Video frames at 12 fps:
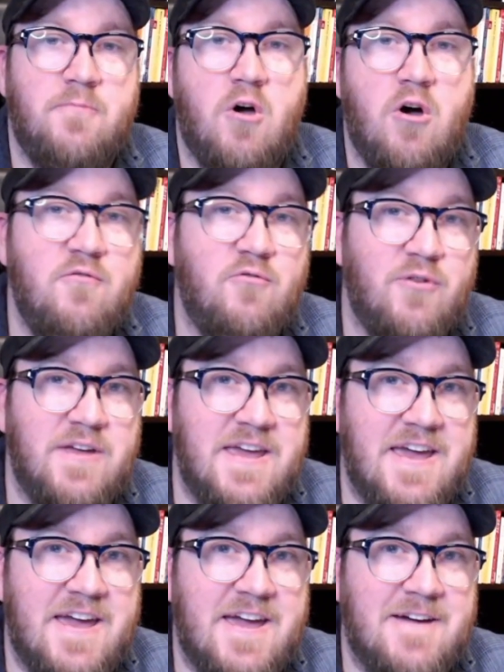Over a
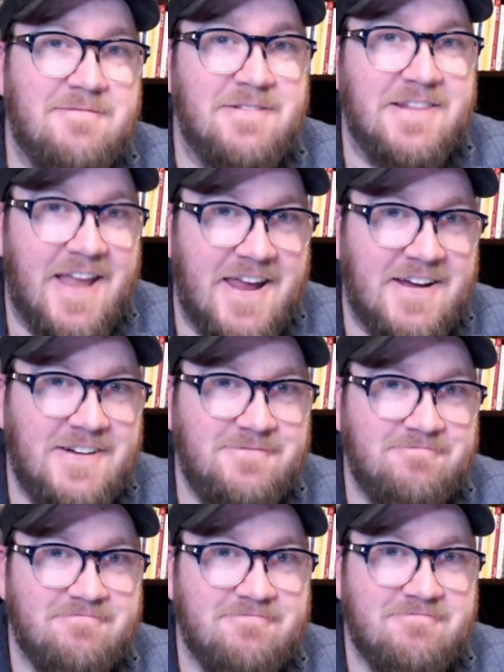year later,
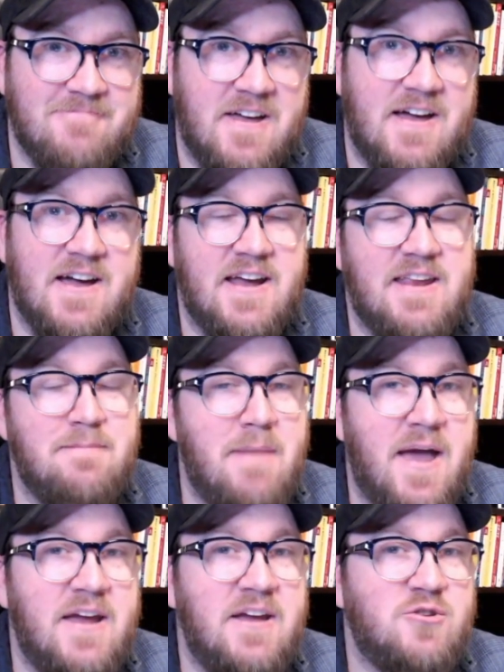uh, in
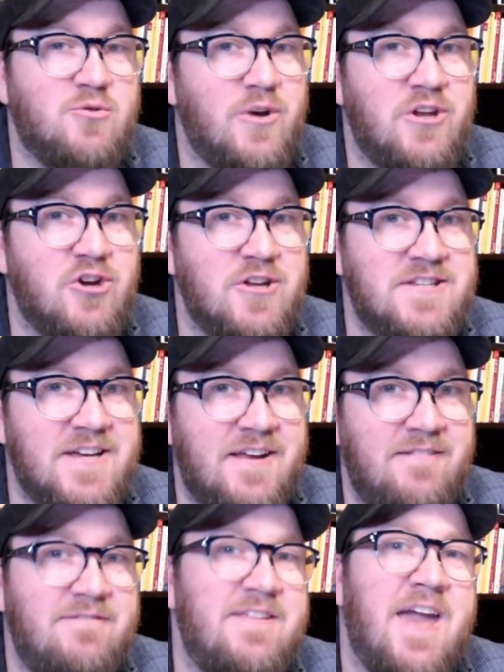May twenty
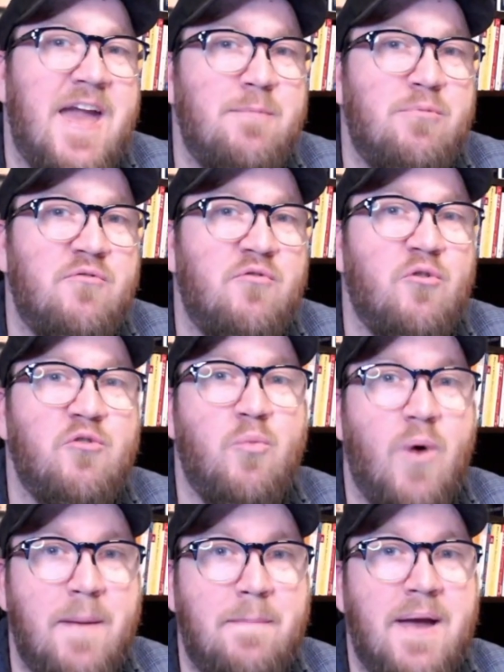nineteen, the Ampleforth
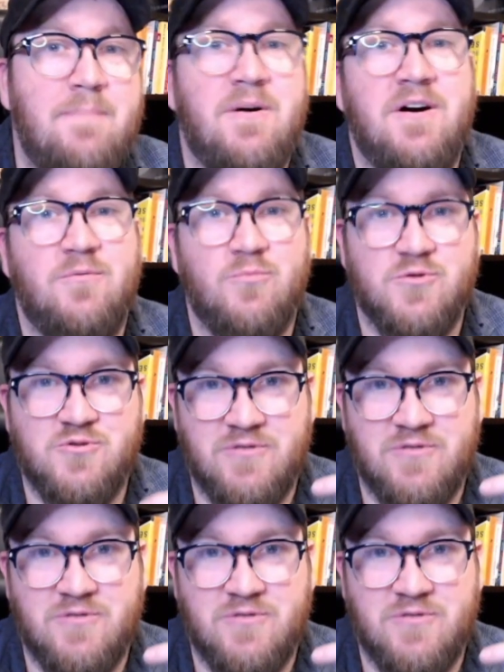white paper was